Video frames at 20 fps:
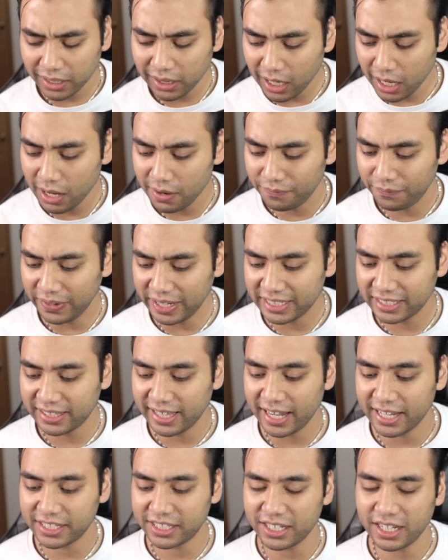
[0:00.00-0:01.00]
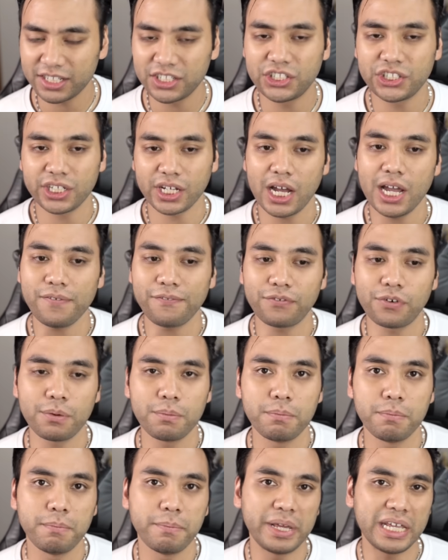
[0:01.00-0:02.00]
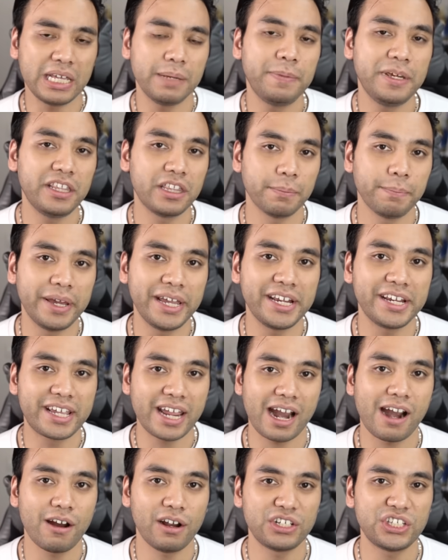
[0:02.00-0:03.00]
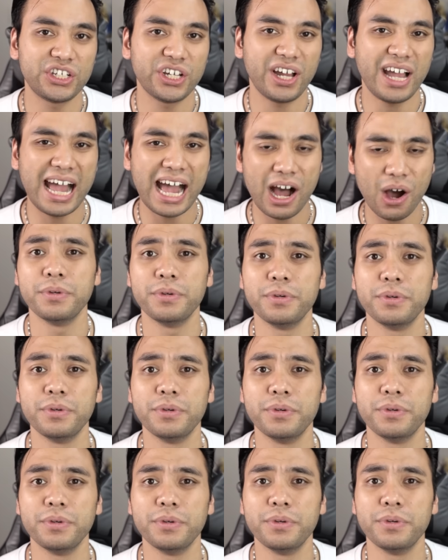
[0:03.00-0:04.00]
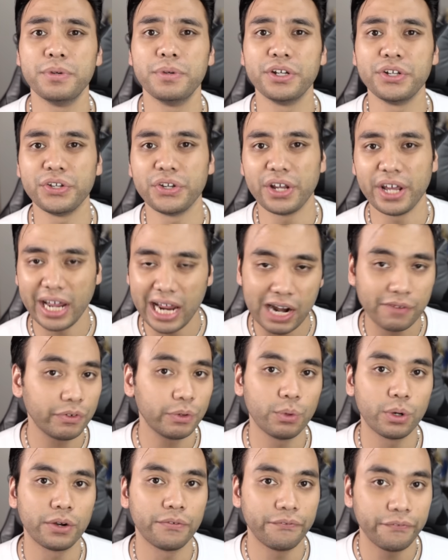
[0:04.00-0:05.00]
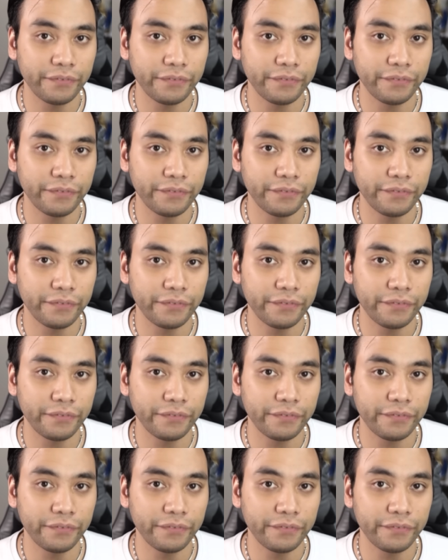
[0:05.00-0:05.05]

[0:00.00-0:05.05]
I love is that, aside from maybe the main character, how human everyone